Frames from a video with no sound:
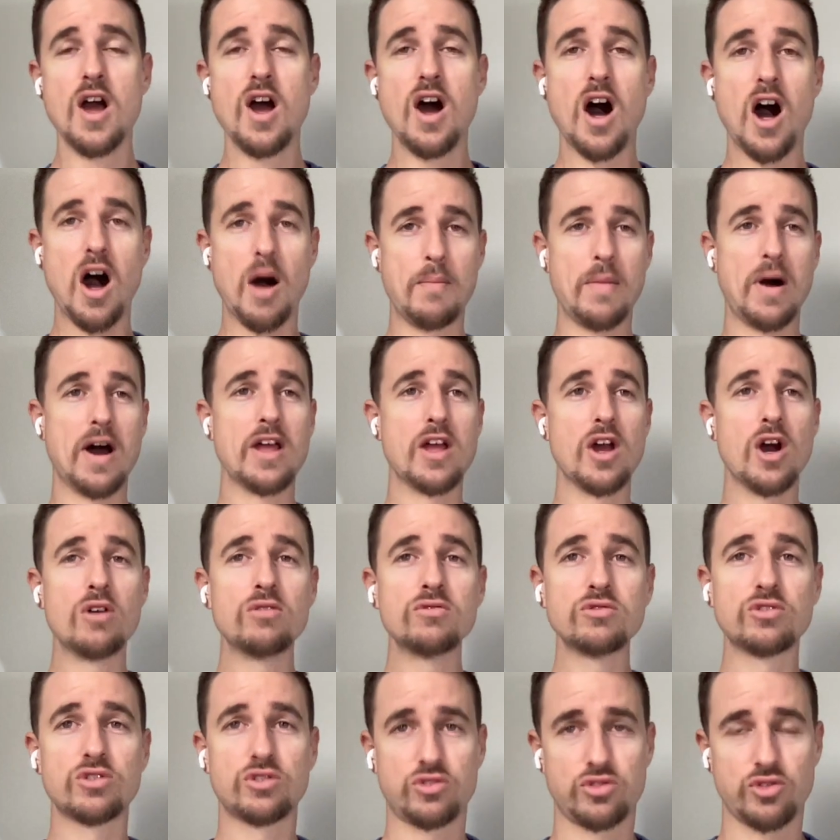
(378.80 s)
on my
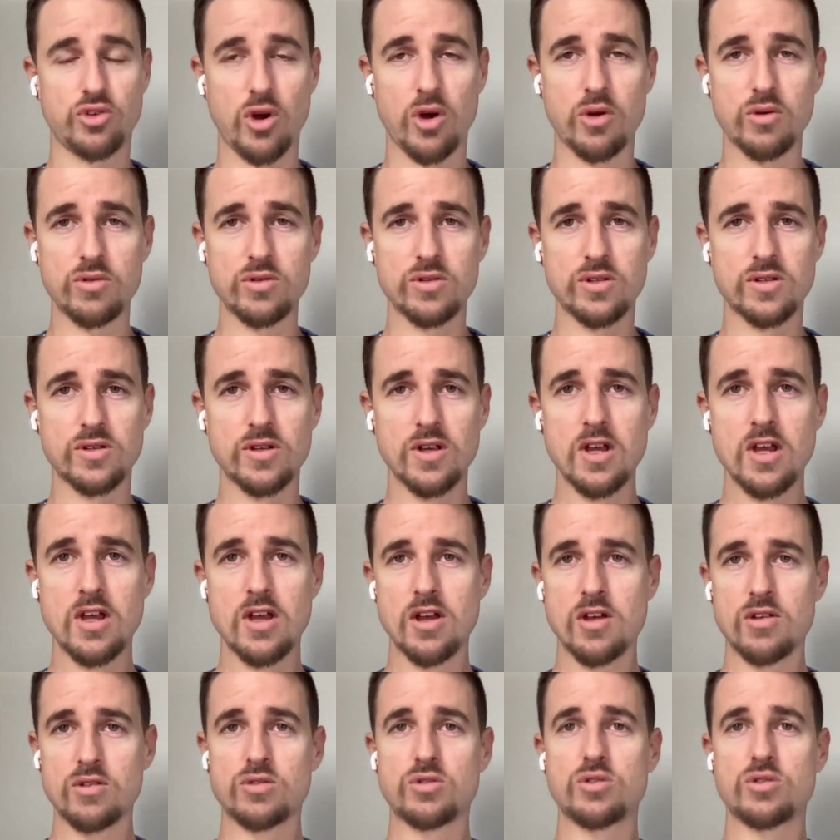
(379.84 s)
own strokes.
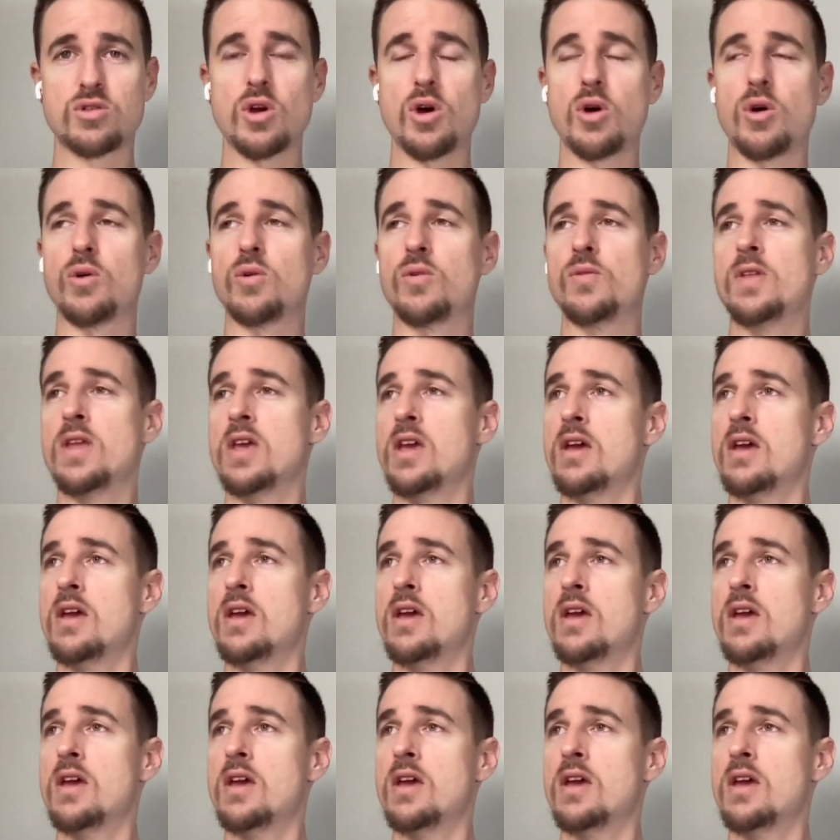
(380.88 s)
So,